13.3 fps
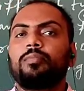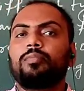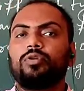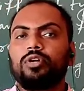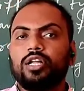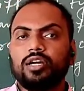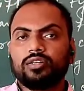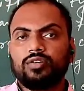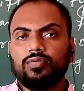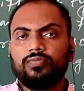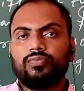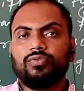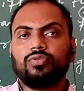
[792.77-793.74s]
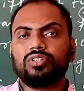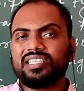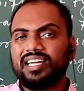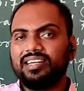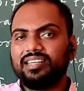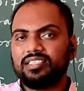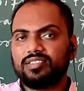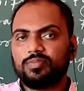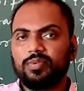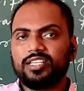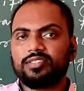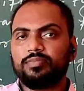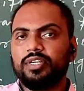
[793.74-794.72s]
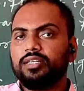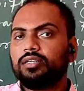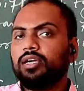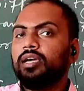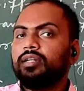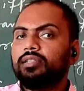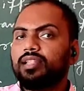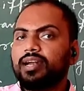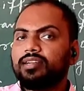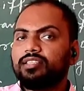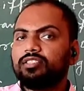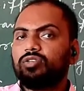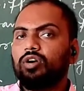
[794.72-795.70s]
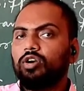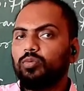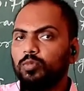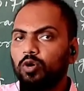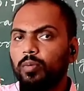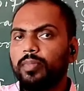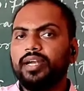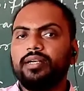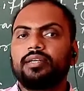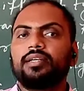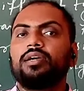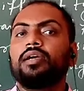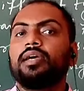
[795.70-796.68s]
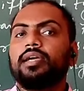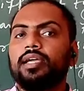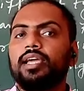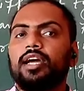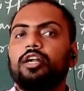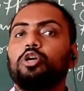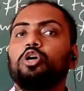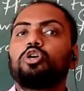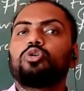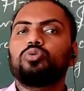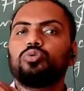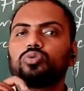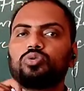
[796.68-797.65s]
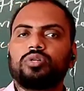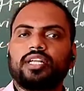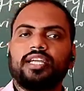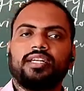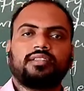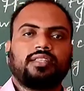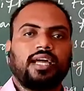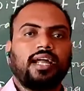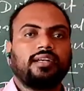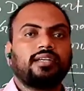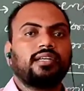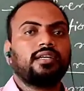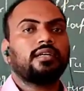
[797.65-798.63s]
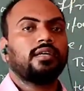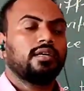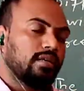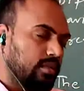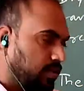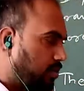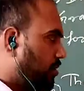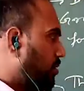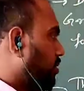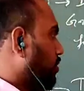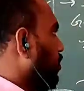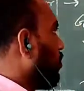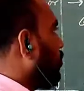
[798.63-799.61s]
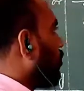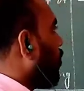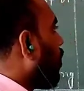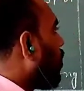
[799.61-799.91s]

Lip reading: product of force and displacement, that is called moment here to rotate that door.